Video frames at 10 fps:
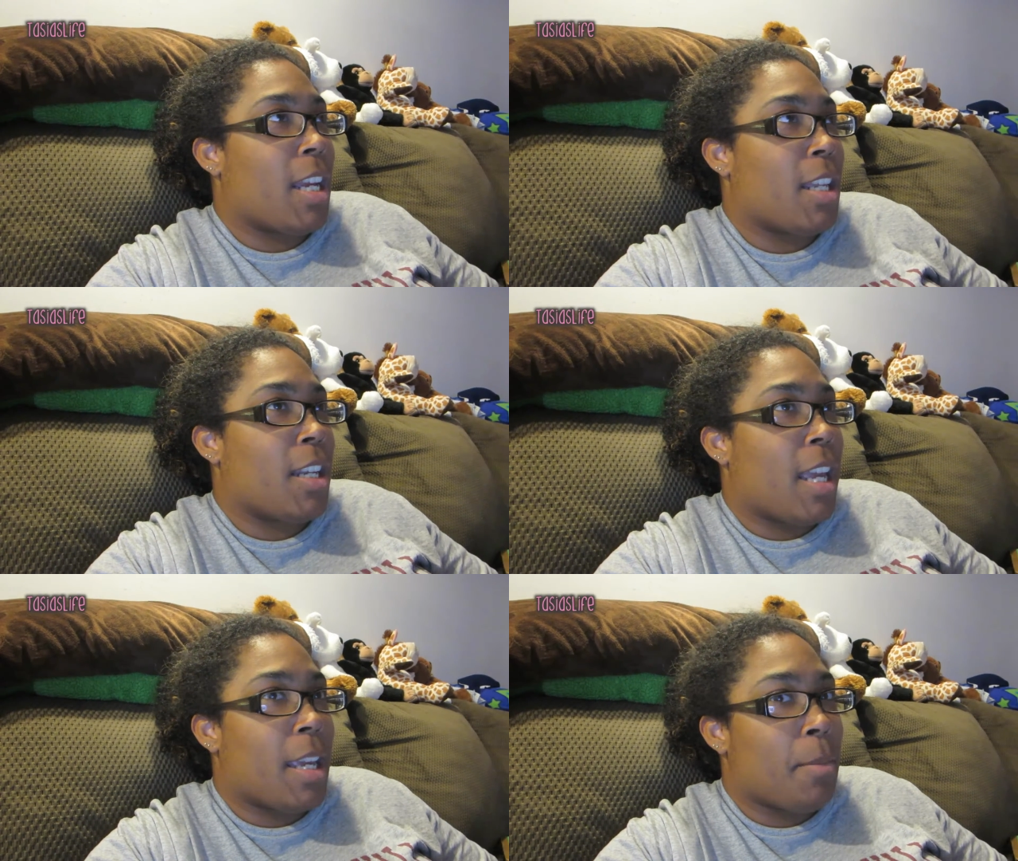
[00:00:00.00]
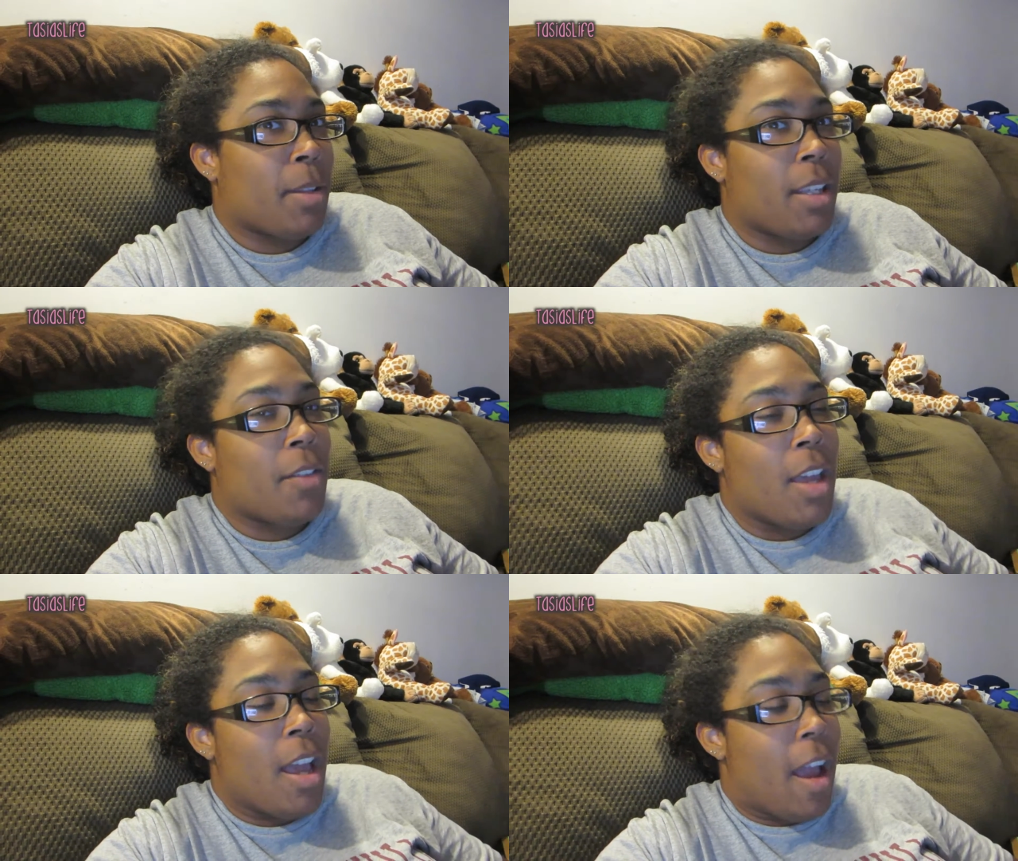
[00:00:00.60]
I, could, I can't believe
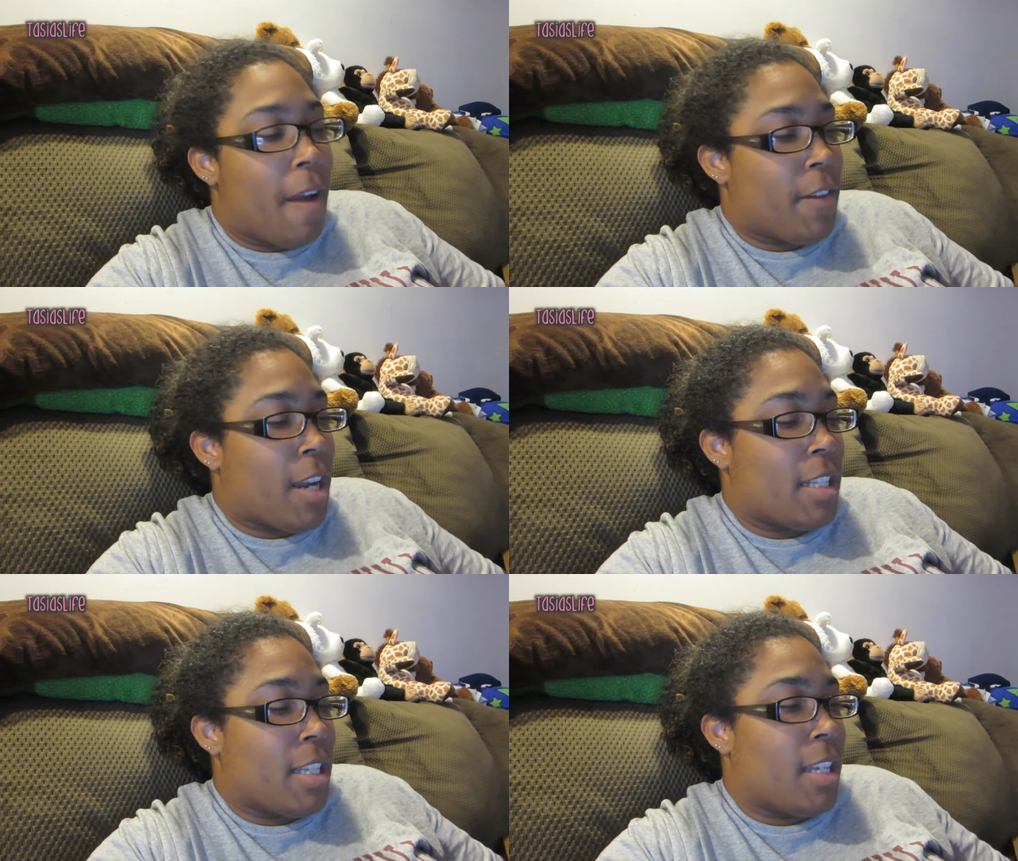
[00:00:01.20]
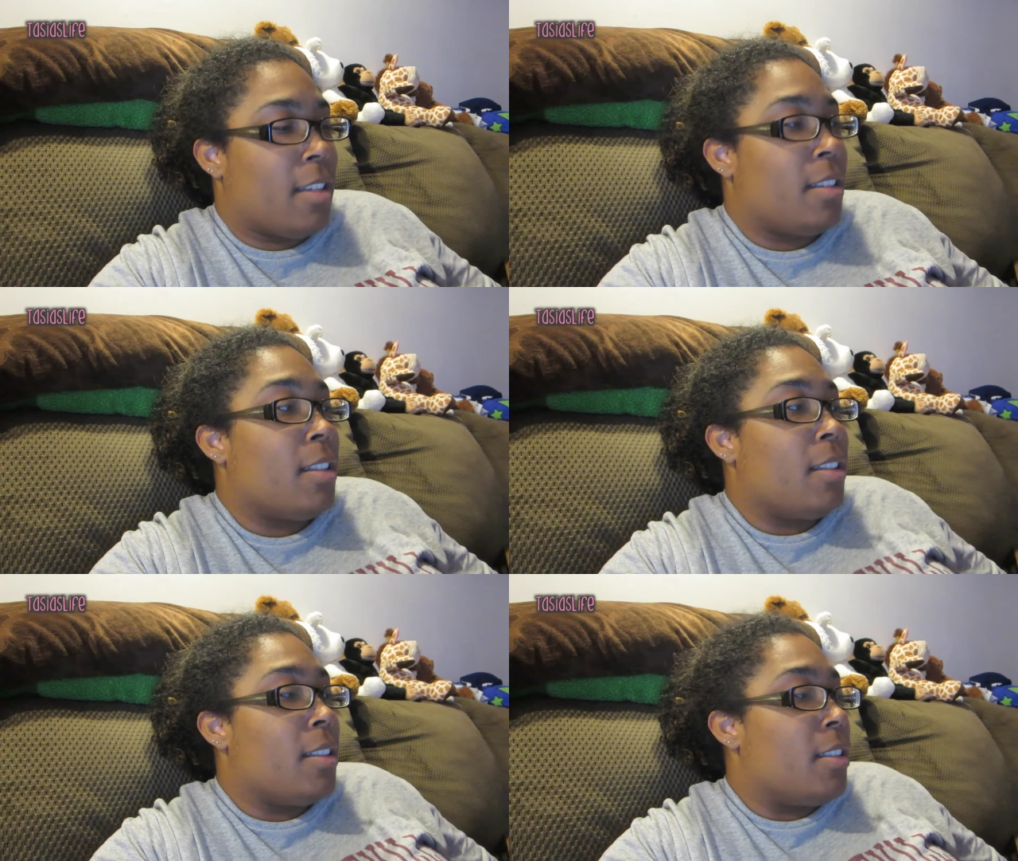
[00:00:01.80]
I forgot to
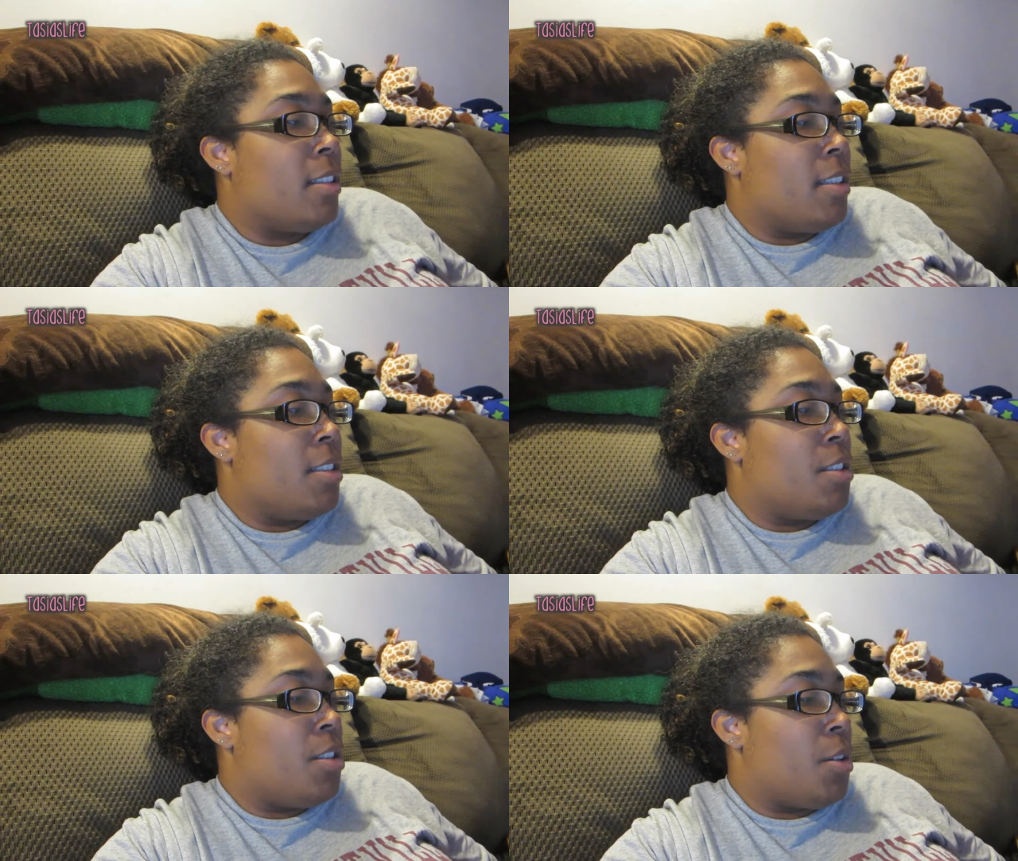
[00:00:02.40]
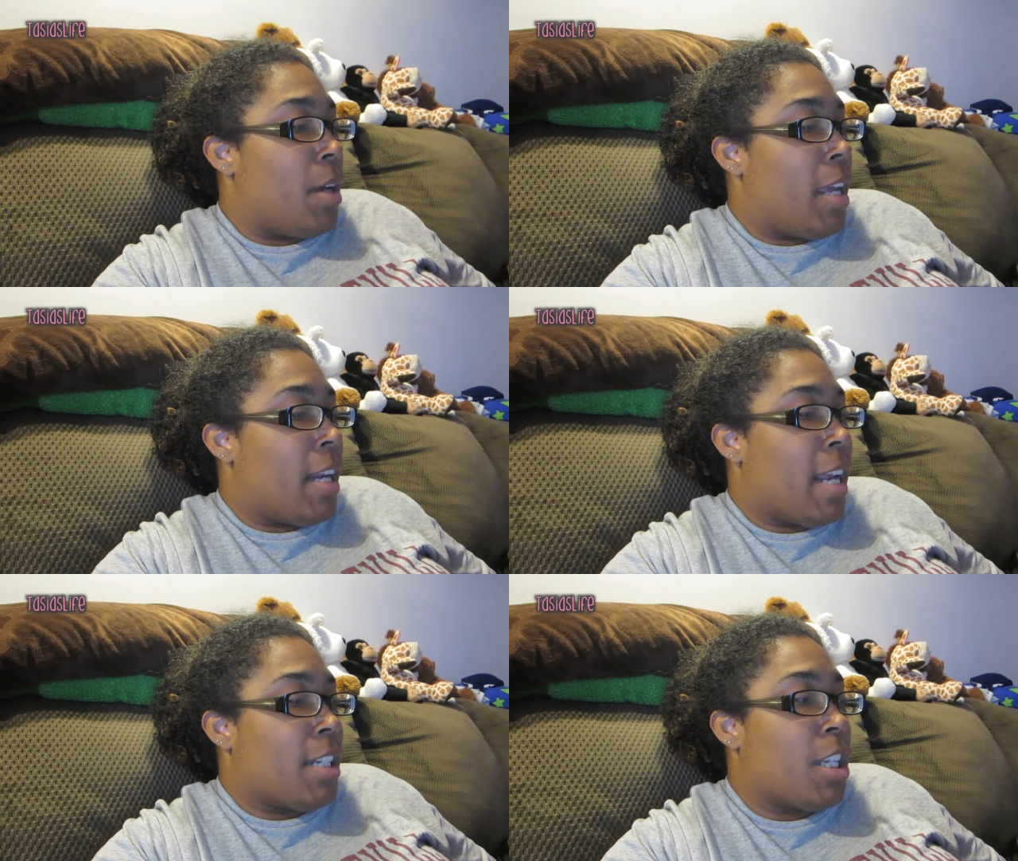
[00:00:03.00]
do it.
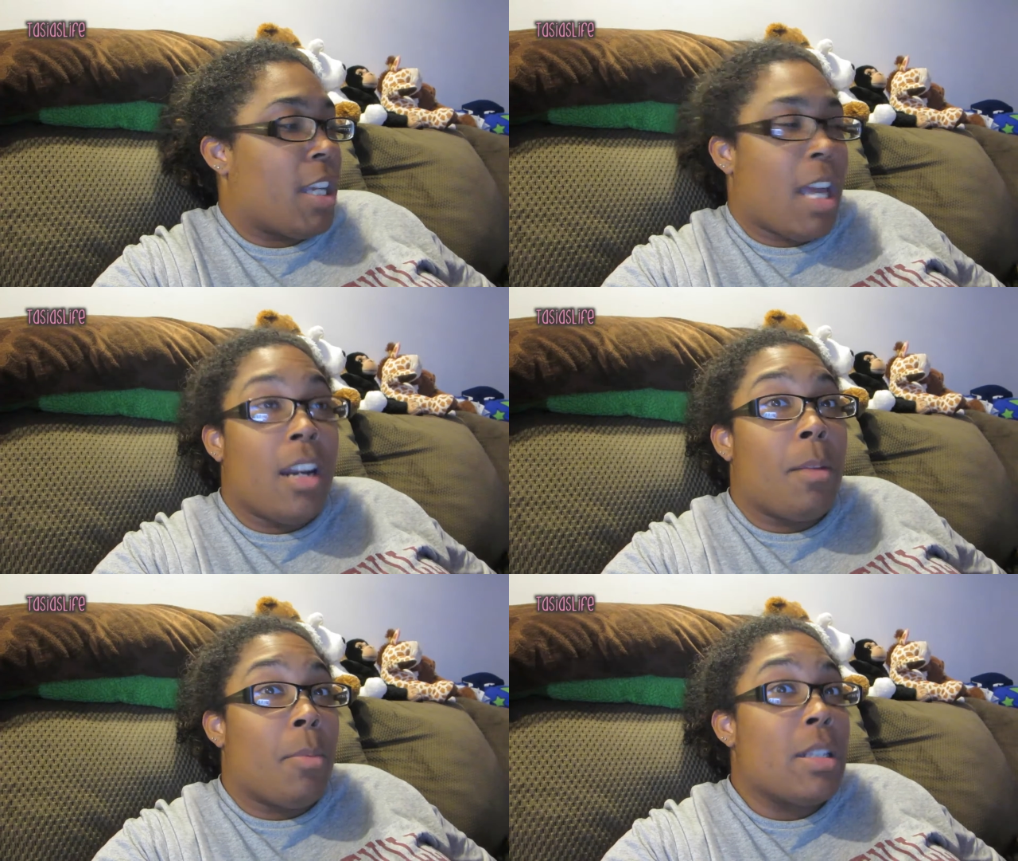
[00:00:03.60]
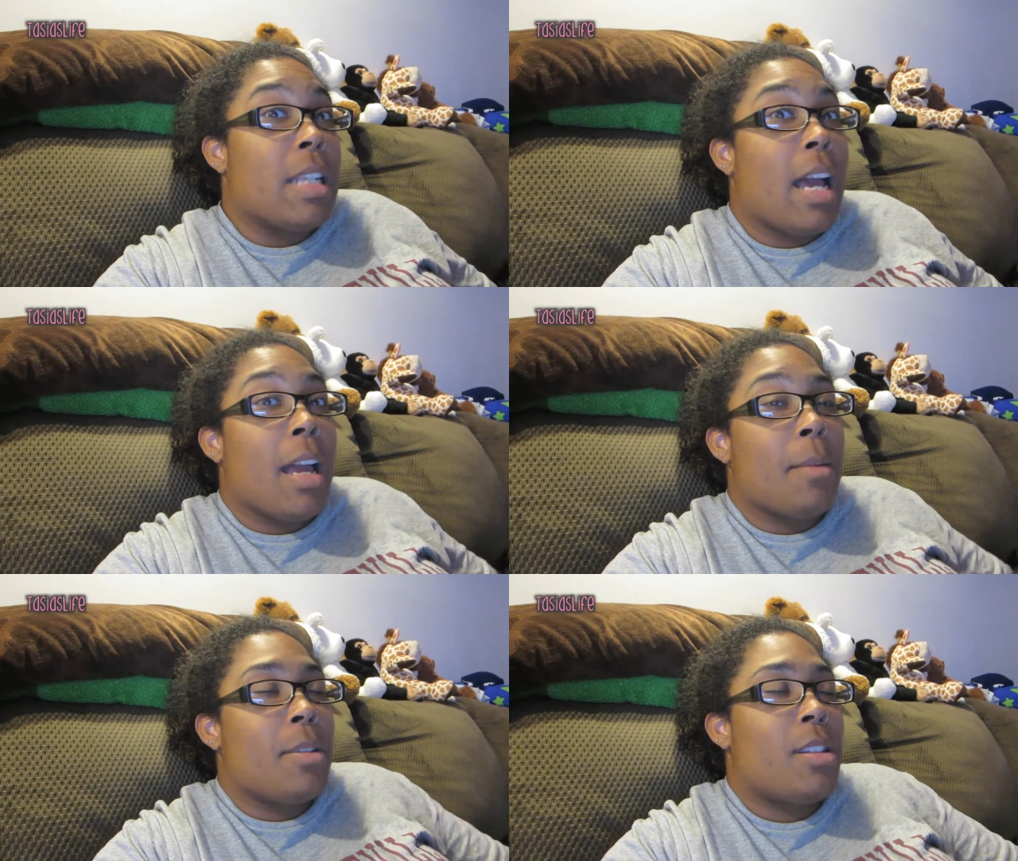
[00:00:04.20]
And I actually got it up on time.